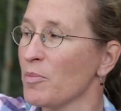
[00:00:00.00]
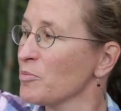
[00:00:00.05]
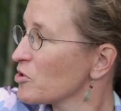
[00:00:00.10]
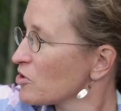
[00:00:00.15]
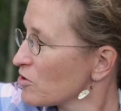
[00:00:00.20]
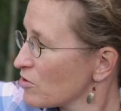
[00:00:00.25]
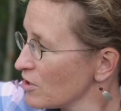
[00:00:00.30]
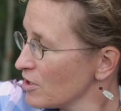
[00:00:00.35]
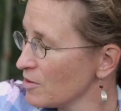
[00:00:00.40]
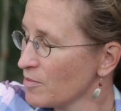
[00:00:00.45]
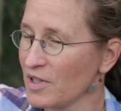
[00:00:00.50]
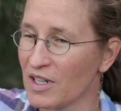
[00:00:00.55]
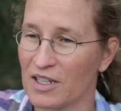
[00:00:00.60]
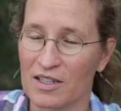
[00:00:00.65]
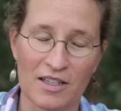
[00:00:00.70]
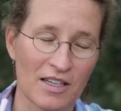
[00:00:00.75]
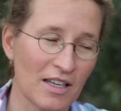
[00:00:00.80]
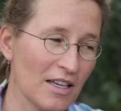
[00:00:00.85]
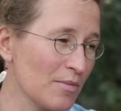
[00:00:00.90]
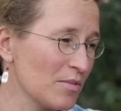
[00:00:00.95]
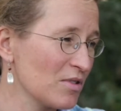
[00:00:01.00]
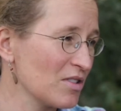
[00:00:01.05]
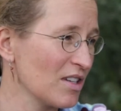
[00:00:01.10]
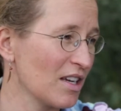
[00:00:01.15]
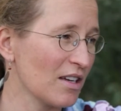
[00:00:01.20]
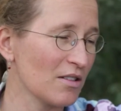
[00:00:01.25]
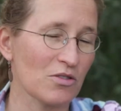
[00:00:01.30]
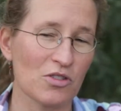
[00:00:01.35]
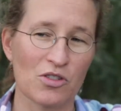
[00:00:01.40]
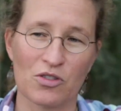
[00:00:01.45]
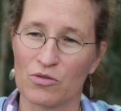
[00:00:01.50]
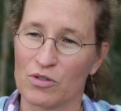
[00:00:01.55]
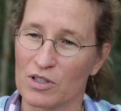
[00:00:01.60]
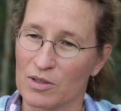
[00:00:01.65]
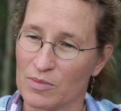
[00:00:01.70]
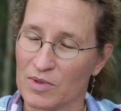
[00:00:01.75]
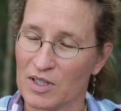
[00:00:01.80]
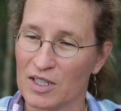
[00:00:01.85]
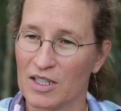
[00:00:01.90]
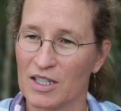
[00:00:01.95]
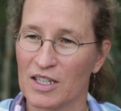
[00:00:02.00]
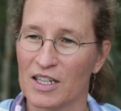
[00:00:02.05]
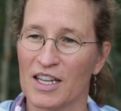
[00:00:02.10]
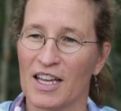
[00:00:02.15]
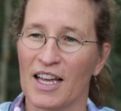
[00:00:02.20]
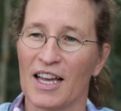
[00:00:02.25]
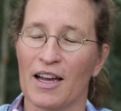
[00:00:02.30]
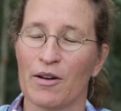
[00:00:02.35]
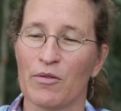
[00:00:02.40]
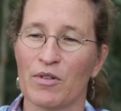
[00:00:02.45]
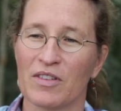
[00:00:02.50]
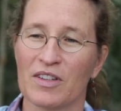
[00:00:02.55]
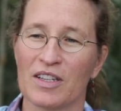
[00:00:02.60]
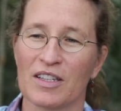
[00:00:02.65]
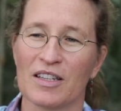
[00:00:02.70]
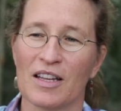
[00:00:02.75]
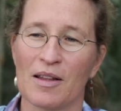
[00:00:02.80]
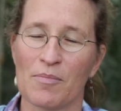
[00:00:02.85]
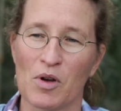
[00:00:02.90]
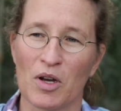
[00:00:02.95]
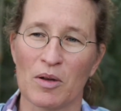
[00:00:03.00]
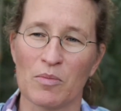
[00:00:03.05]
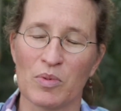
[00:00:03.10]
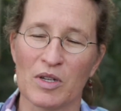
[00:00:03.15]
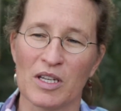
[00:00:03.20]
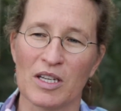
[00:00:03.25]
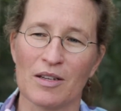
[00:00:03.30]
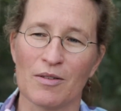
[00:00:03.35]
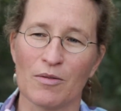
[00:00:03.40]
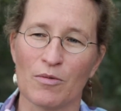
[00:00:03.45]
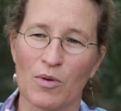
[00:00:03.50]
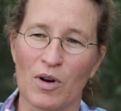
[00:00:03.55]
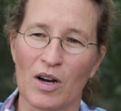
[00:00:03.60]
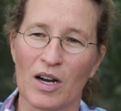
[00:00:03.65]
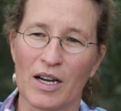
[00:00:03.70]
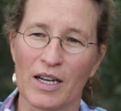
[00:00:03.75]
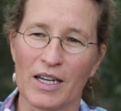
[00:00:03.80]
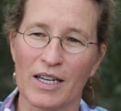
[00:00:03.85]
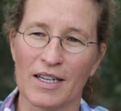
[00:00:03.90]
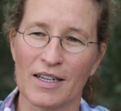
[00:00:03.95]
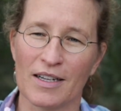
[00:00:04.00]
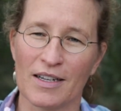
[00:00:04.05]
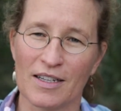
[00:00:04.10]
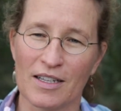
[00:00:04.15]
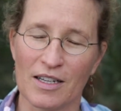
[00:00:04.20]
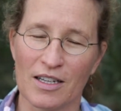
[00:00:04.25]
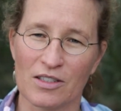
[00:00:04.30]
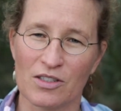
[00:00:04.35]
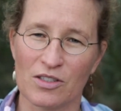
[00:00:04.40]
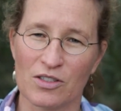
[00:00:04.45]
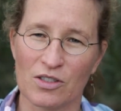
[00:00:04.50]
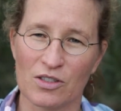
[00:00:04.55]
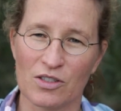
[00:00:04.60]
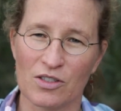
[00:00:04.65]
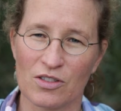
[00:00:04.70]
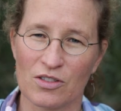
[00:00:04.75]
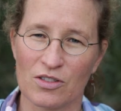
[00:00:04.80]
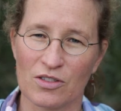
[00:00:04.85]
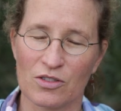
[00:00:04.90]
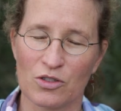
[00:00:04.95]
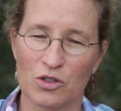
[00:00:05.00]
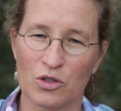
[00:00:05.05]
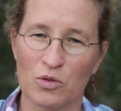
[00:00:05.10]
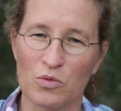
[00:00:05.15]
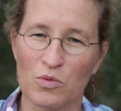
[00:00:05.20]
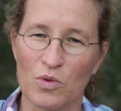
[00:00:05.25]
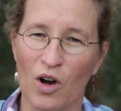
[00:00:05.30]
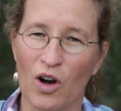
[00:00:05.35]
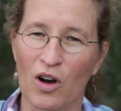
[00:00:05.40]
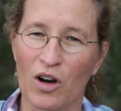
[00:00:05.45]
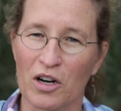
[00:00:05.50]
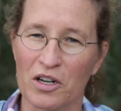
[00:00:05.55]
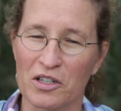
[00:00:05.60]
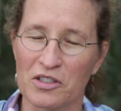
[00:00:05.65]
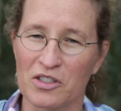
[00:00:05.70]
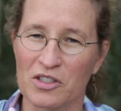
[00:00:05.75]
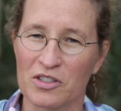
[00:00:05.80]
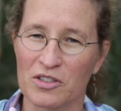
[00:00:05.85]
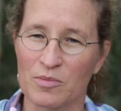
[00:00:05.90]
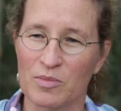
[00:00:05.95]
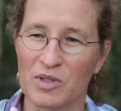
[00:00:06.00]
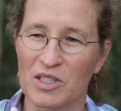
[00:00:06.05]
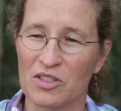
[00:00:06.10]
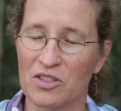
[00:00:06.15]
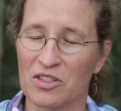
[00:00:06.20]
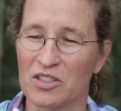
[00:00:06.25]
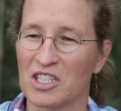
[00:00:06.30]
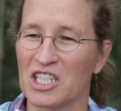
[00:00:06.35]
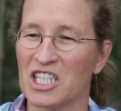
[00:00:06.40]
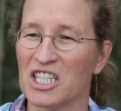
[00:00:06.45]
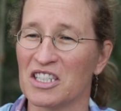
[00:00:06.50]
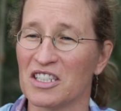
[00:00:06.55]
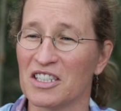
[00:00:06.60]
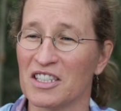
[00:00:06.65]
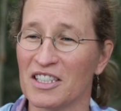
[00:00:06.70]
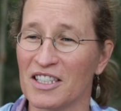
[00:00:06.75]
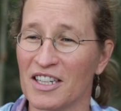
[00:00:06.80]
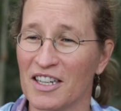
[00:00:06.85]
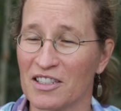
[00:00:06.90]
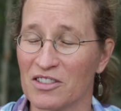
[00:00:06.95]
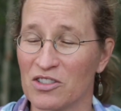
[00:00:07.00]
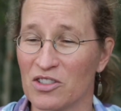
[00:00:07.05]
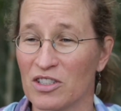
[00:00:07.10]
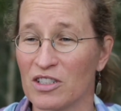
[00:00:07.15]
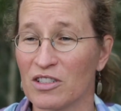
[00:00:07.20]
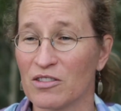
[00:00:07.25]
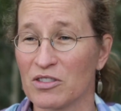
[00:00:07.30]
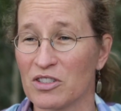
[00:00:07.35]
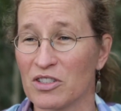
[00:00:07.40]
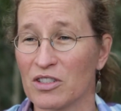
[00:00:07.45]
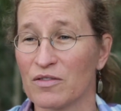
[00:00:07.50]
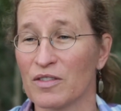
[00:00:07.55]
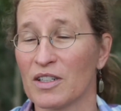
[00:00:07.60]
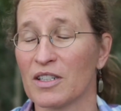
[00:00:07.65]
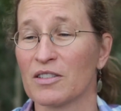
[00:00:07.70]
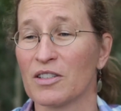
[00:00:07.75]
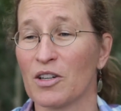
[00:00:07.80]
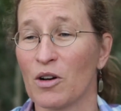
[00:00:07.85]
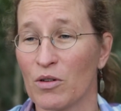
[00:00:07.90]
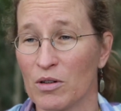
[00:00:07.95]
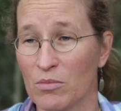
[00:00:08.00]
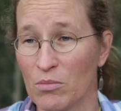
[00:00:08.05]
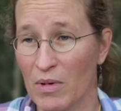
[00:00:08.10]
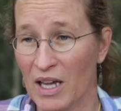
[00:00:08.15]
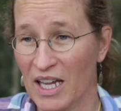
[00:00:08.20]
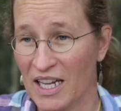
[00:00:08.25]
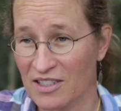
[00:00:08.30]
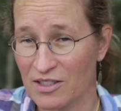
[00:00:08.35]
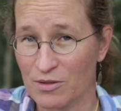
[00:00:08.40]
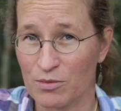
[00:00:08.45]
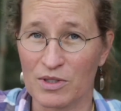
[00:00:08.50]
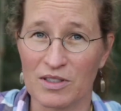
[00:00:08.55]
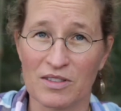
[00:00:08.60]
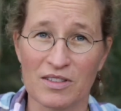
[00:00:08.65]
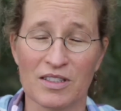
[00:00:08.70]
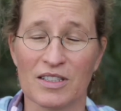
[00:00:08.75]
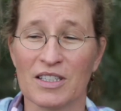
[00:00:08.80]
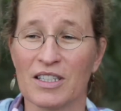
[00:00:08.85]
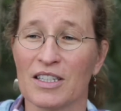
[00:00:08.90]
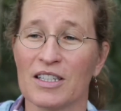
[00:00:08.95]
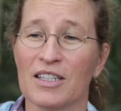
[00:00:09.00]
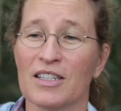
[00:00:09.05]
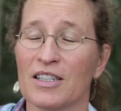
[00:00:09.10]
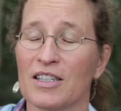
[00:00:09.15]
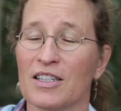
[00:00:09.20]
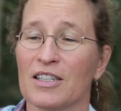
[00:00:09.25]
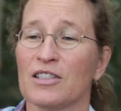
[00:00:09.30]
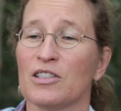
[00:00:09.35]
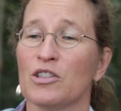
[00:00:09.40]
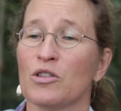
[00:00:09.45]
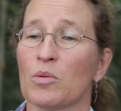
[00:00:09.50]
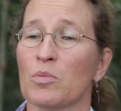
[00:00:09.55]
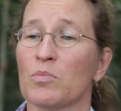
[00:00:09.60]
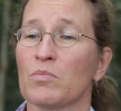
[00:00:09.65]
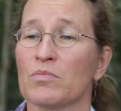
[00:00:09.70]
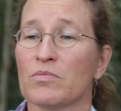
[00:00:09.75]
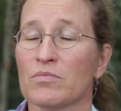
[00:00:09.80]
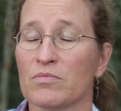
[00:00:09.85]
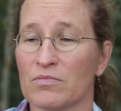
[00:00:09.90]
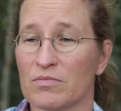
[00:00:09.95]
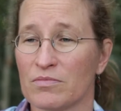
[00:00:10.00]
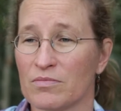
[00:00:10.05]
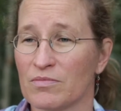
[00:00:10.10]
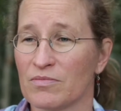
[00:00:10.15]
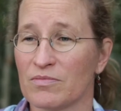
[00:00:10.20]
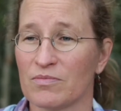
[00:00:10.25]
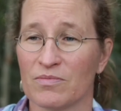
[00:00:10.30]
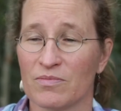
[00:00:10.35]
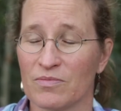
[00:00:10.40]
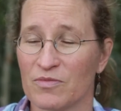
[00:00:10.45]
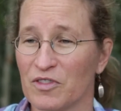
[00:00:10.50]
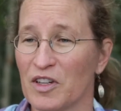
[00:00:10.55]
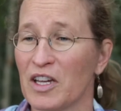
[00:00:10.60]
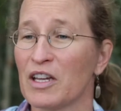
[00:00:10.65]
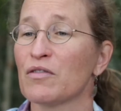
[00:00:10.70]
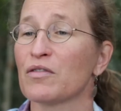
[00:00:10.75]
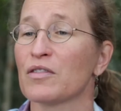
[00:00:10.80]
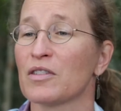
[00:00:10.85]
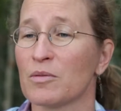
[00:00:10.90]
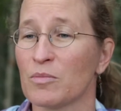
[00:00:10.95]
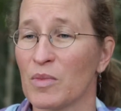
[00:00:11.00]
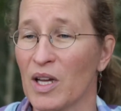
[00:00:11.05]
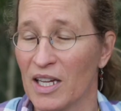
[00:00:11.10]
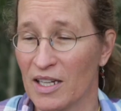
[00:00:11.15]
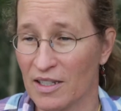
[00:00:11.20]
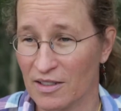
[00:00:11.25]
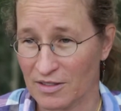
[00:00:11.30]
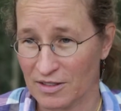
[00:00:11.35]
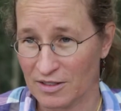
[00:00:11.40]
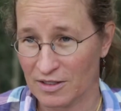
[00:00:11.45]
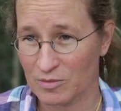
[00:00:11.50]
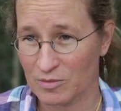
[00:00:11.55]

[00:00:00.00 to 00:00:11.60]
upstream and a neighbor downstream. And we think that might be why uh, it's just too hard to be sneaky and secretive and go and mate with your favorite male.